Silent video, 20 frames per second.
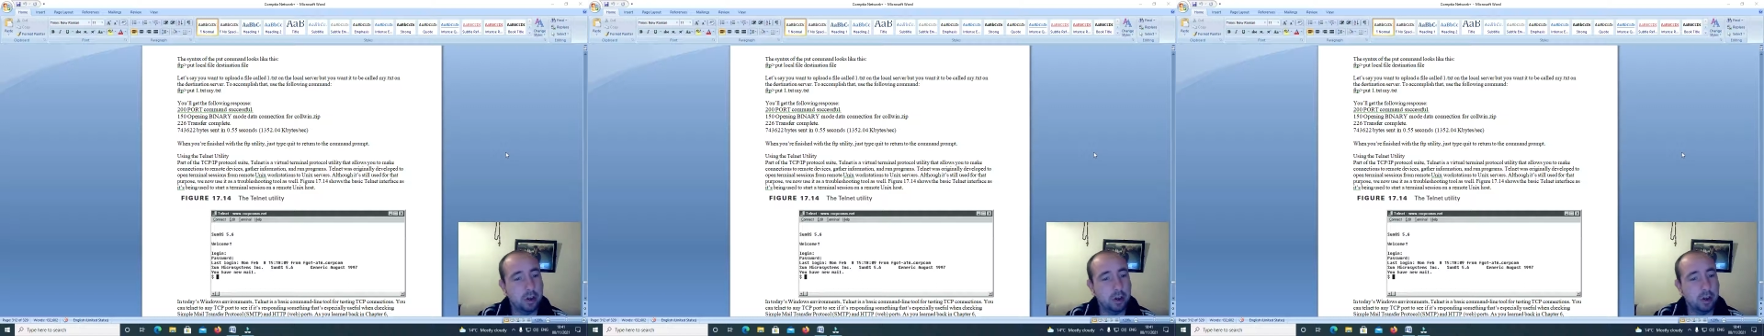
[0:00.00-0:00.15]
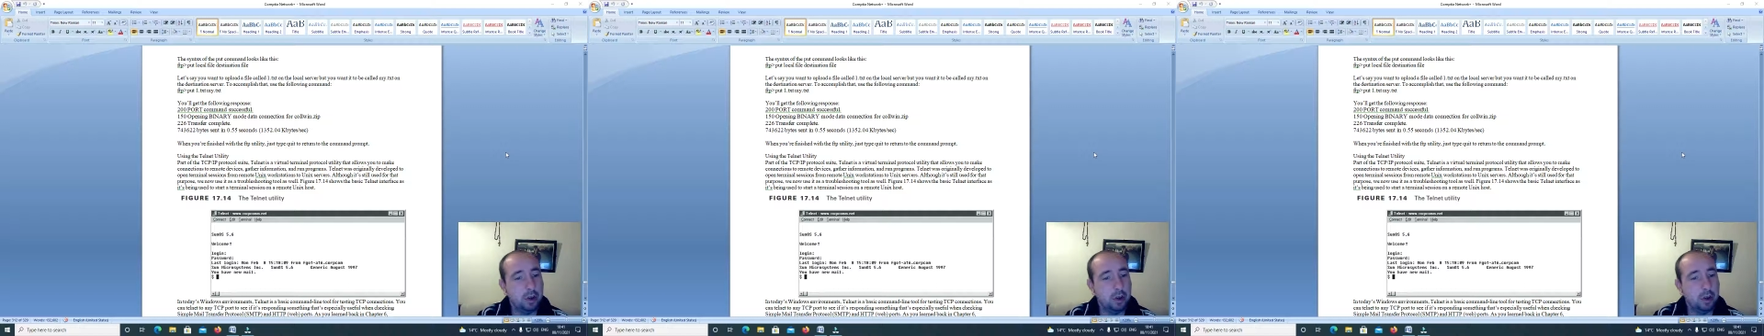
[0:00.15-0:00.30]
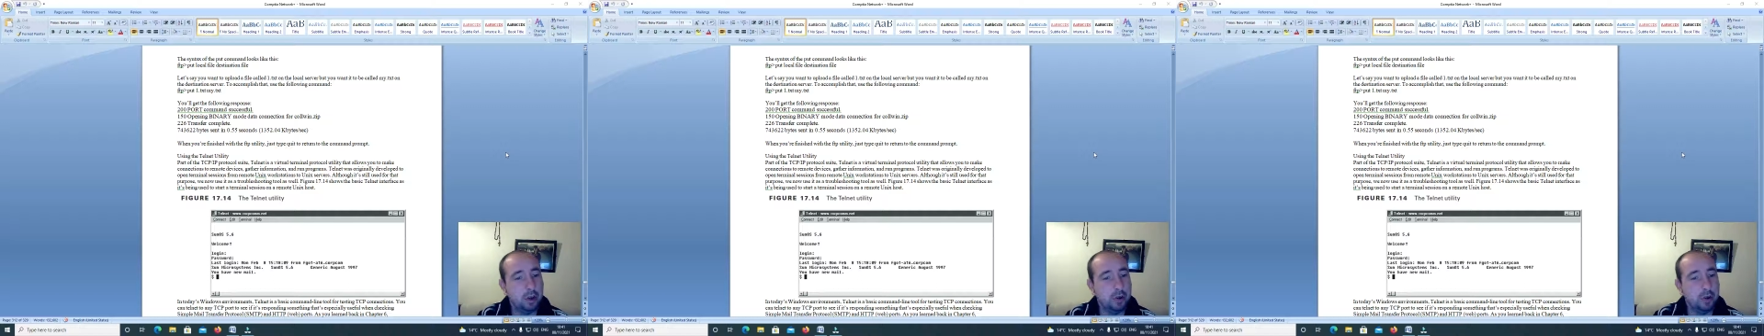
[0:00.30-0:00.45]

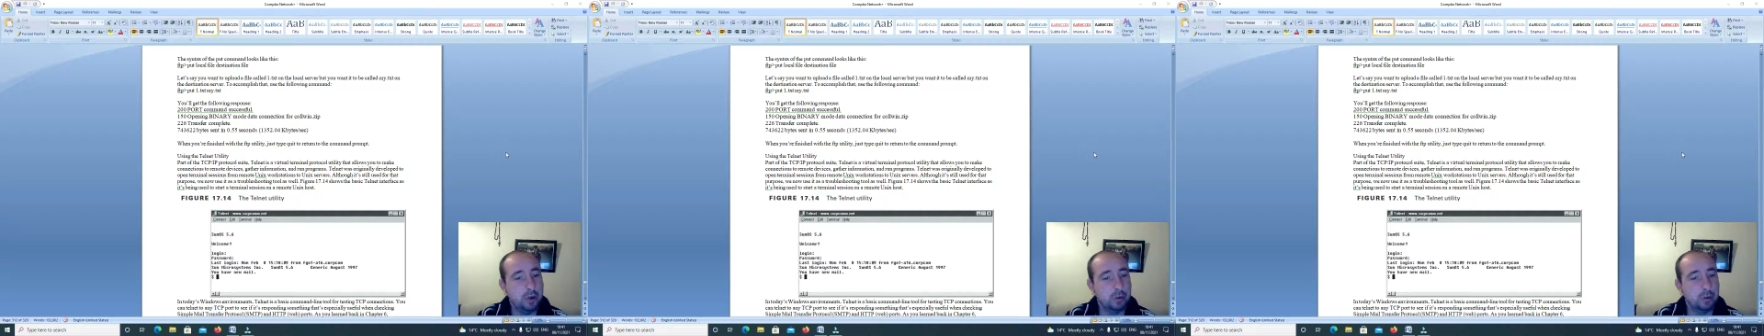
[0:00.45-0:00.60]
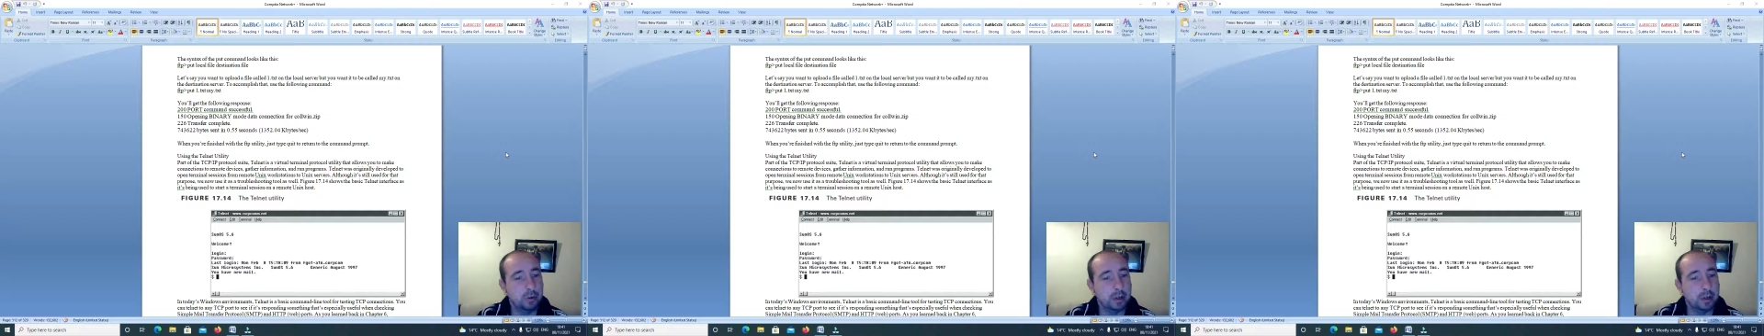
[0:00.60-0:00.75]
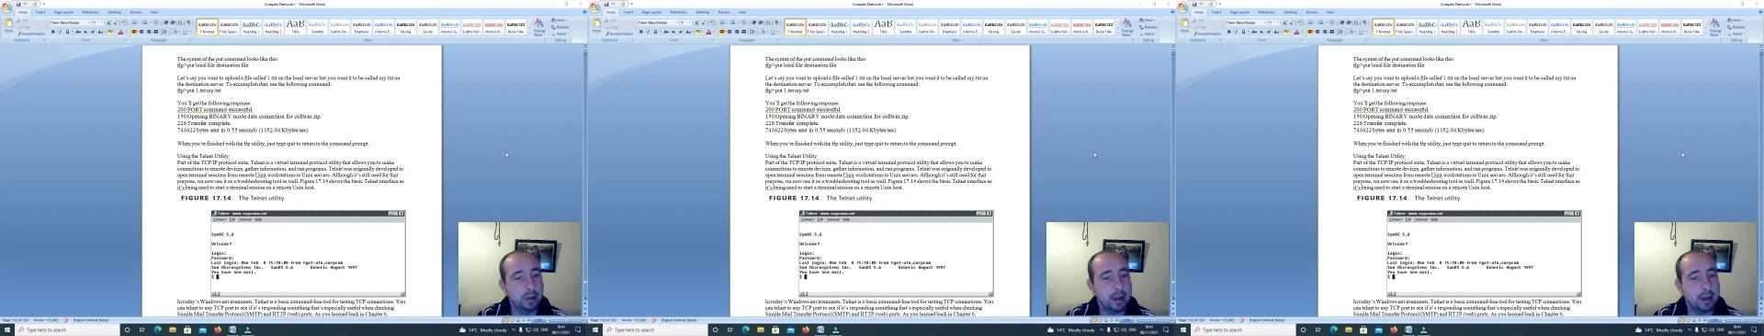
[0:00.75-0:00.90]
You'll
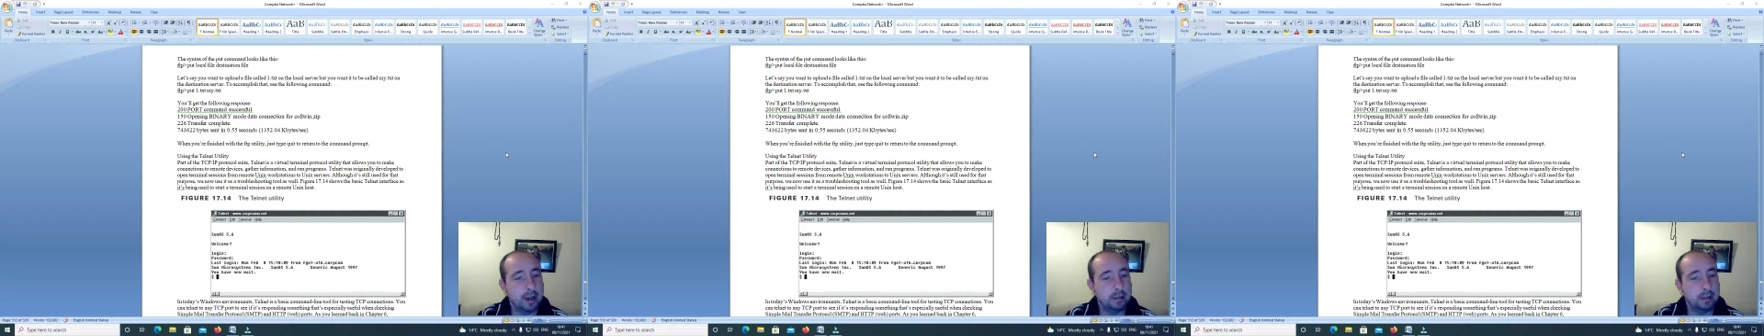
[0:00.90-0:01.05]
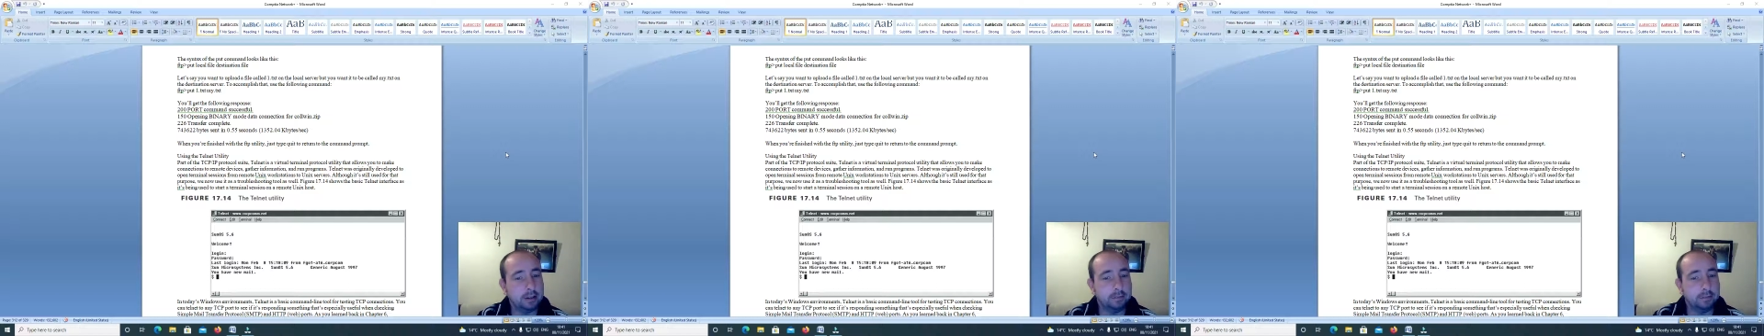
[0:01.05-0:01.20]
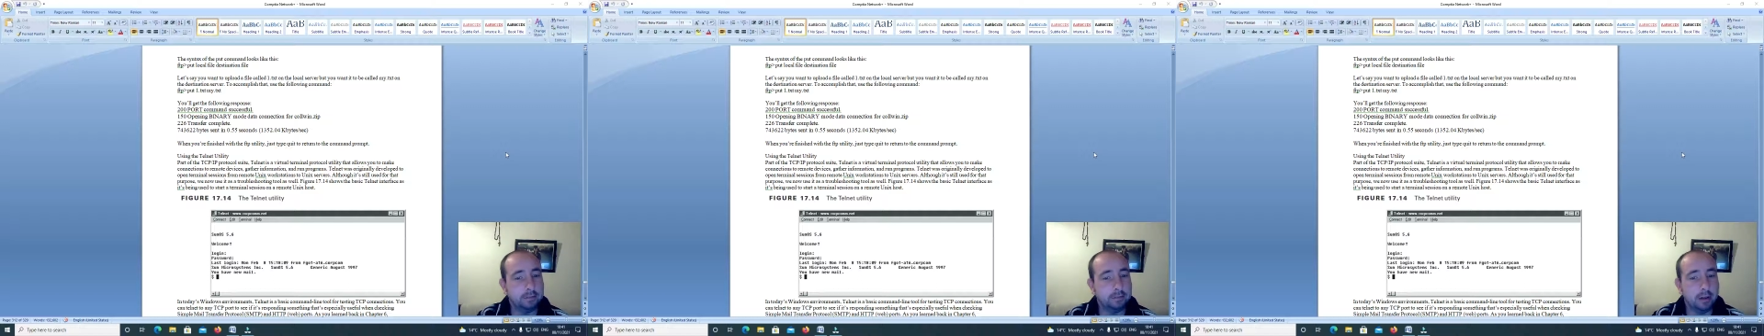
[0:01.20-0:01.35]
get the
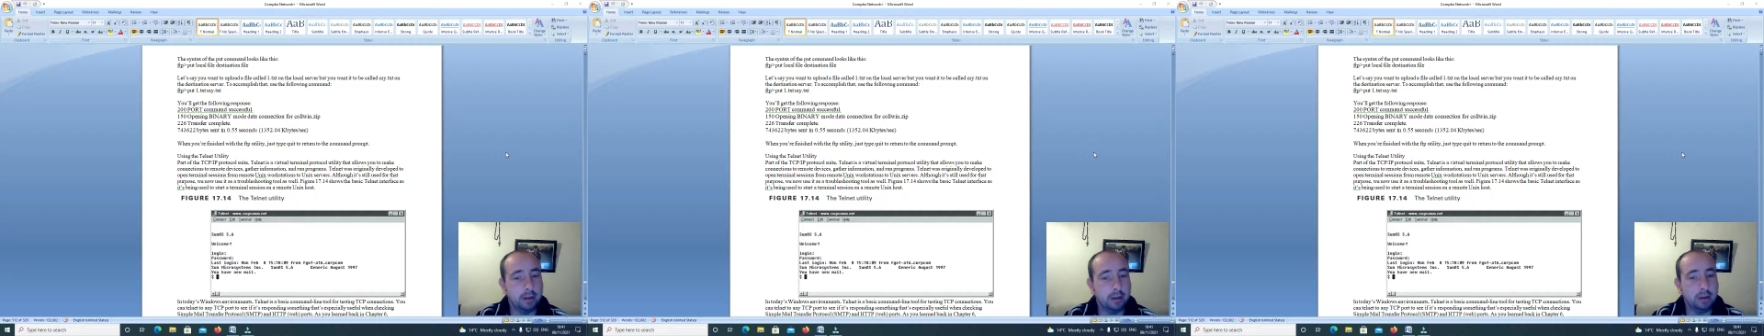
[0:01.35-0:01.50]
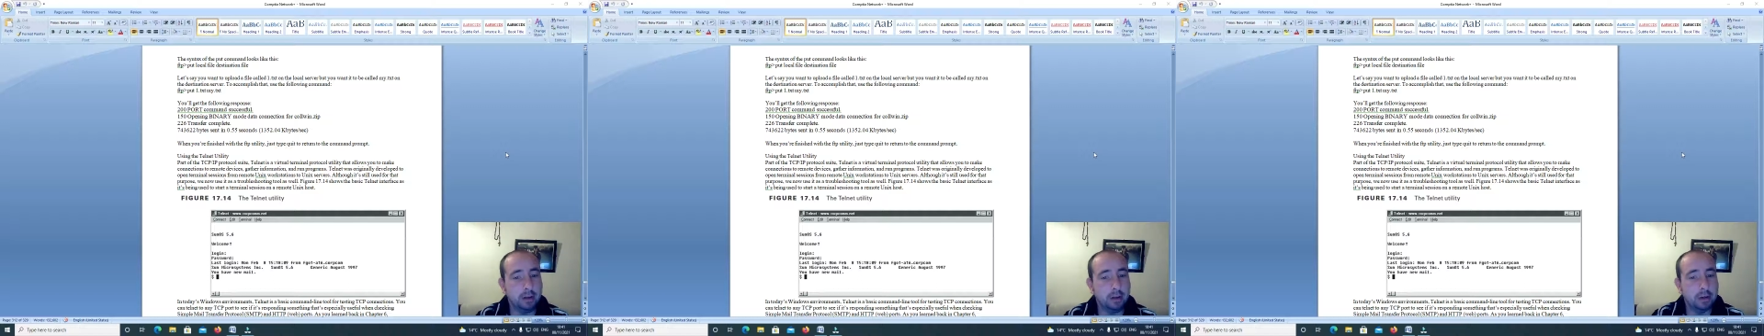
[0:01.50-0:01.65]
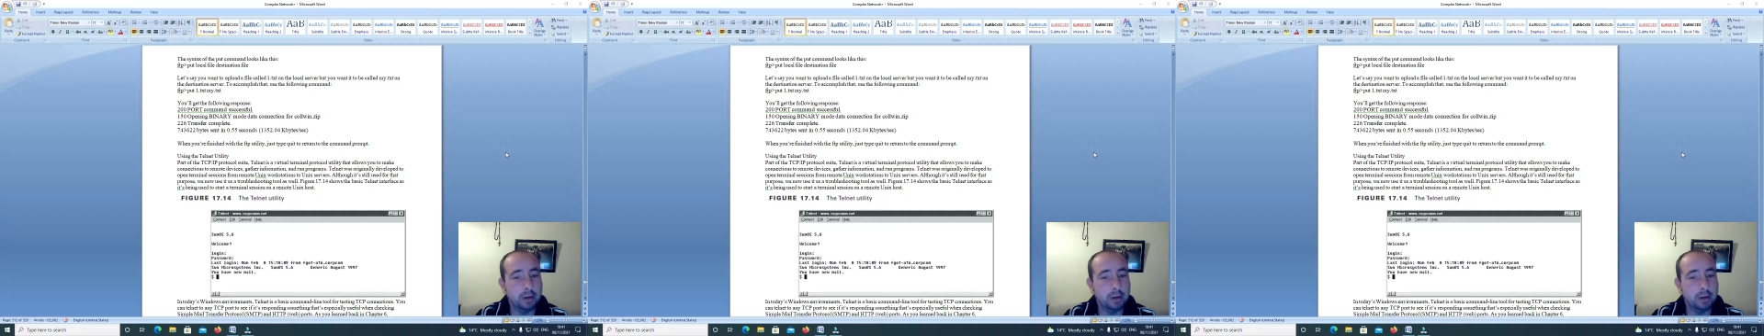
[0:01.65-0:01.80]

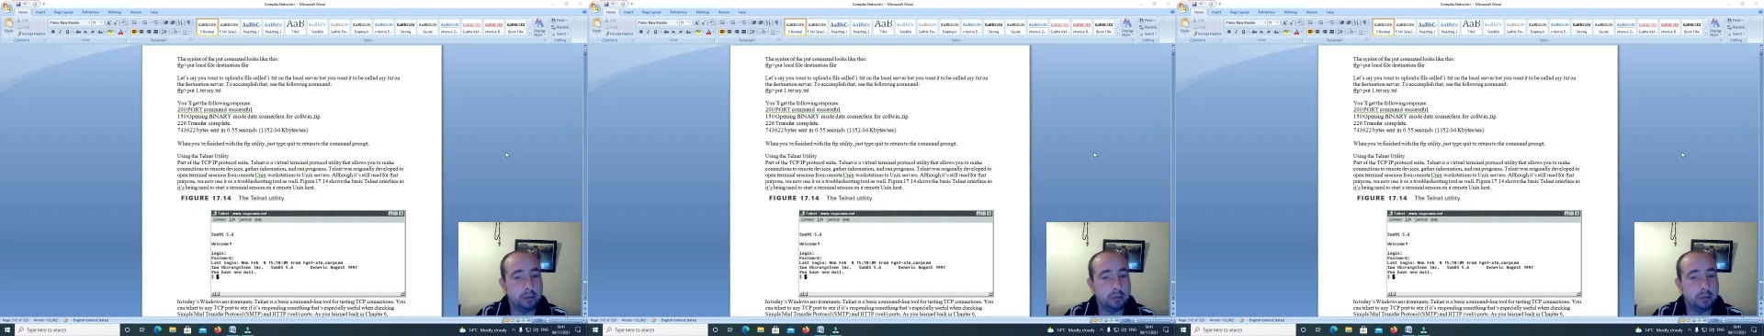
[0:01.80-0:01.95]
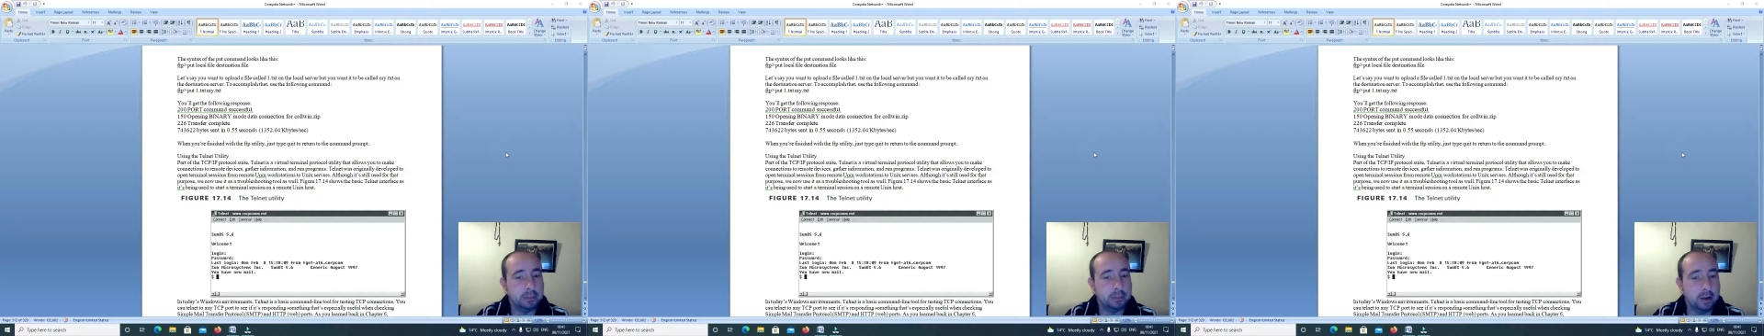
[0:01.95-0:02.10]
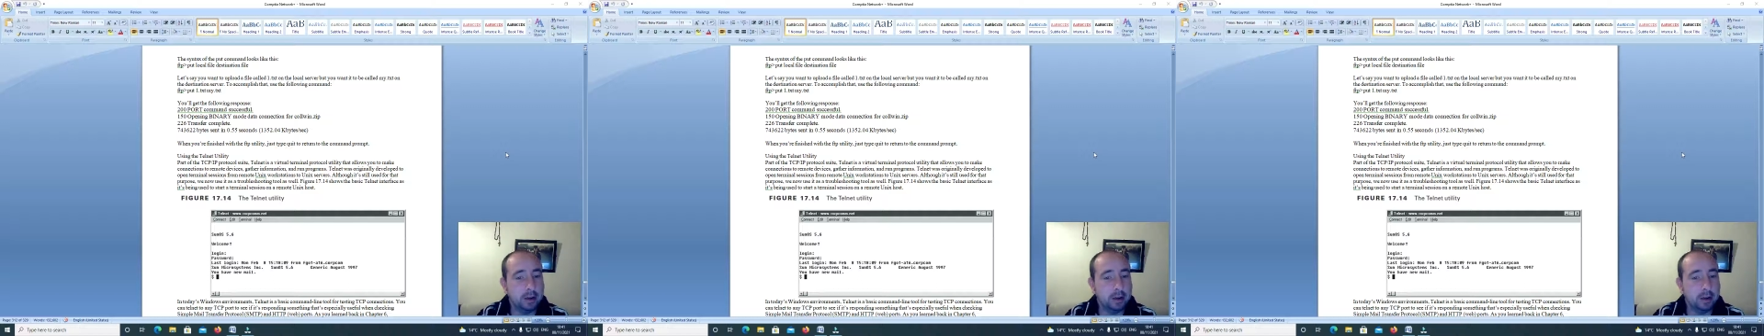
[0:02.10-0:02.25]
following
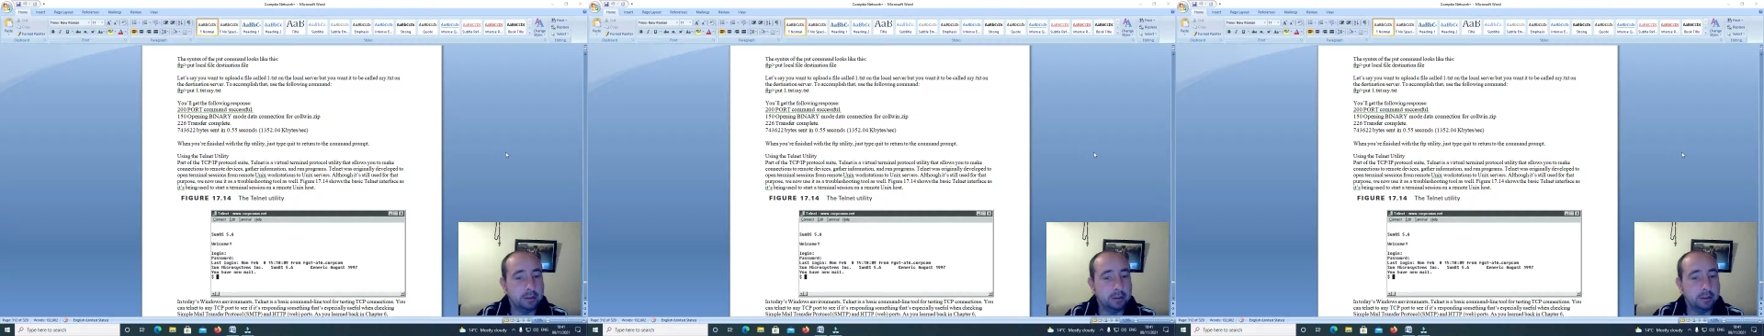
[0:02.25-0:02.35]
response: